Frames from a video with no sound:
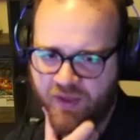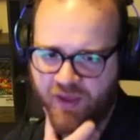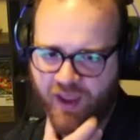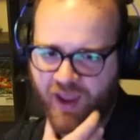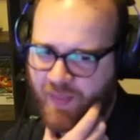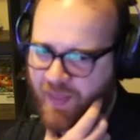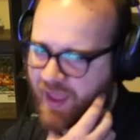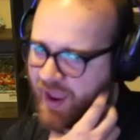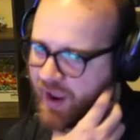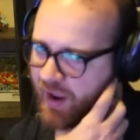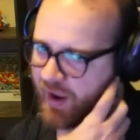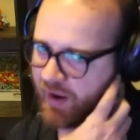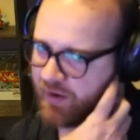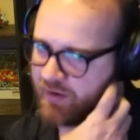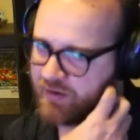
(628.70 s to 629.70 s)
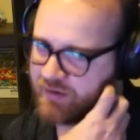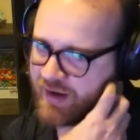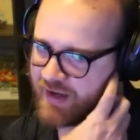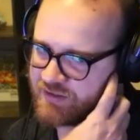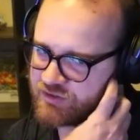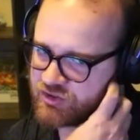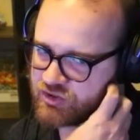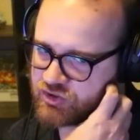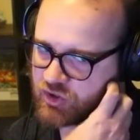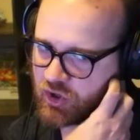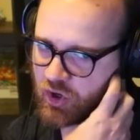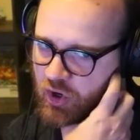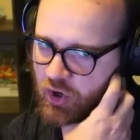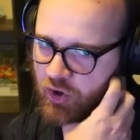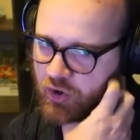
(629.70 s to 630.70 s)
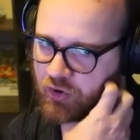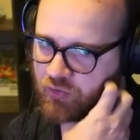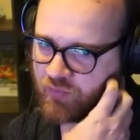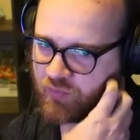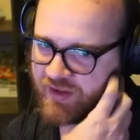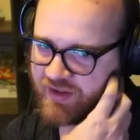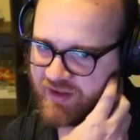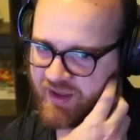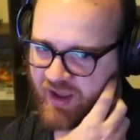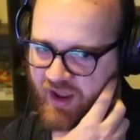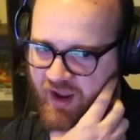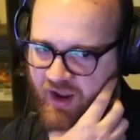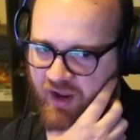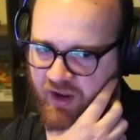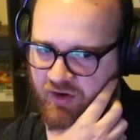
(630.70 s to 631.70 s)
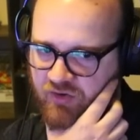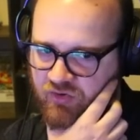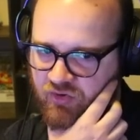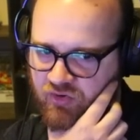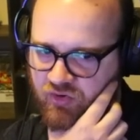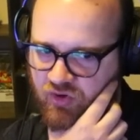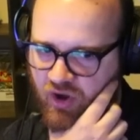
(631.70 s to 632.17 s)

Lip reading: And then next turn we can